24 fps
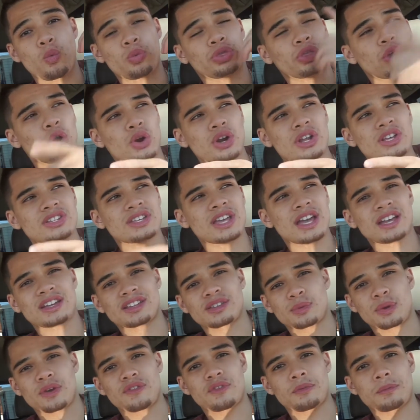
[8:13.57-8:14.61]
30 seconds
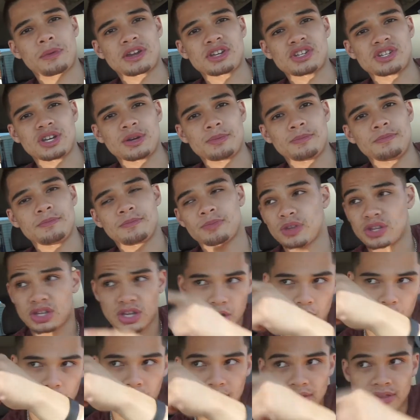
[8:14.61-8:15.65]
away from my gym. It's
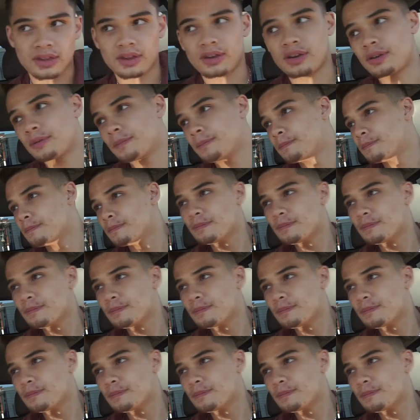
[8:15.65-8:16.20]
like right there.